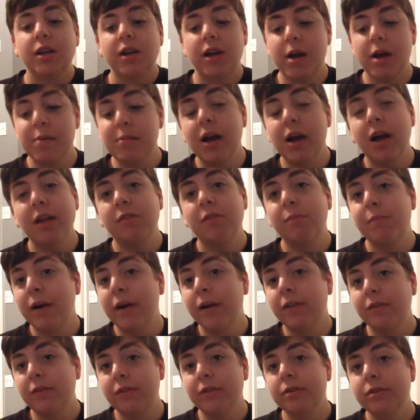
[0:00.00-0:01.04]
I'm not
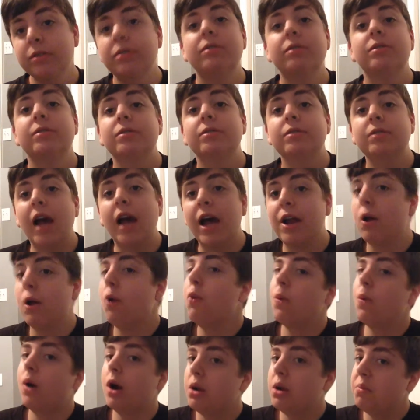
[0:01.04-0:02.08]
sponsored. I
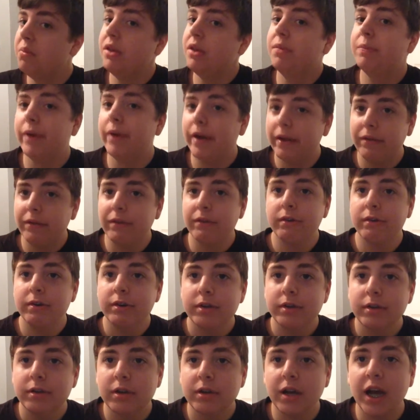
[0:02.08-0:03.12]
don't want to be sponsored.
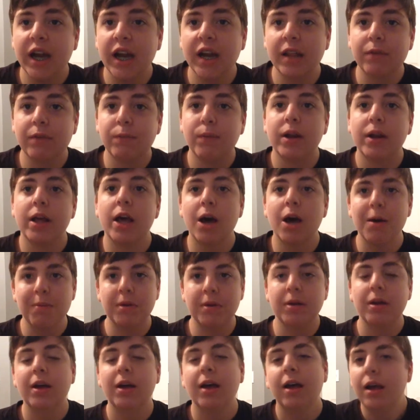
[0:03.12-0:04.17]
I just want to help
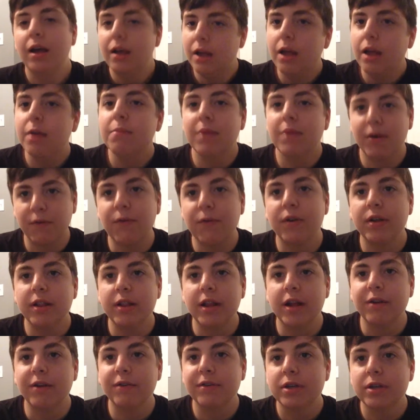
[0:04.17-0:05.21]
my friend
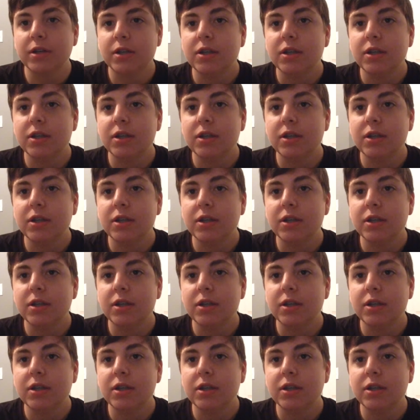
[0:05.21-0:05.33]
out.